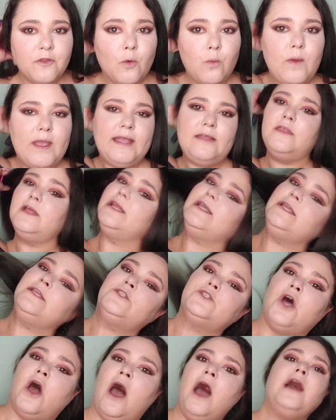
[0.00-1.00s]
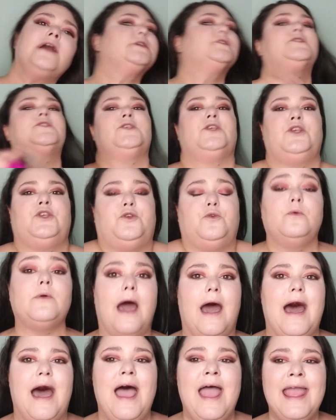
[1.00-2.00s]
the way that he talks to you
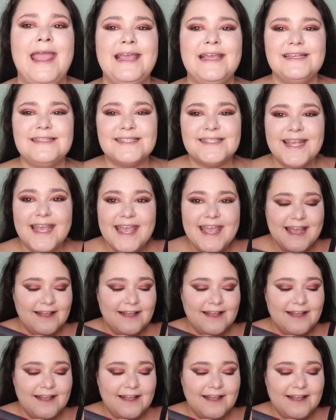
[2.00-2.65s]
guys?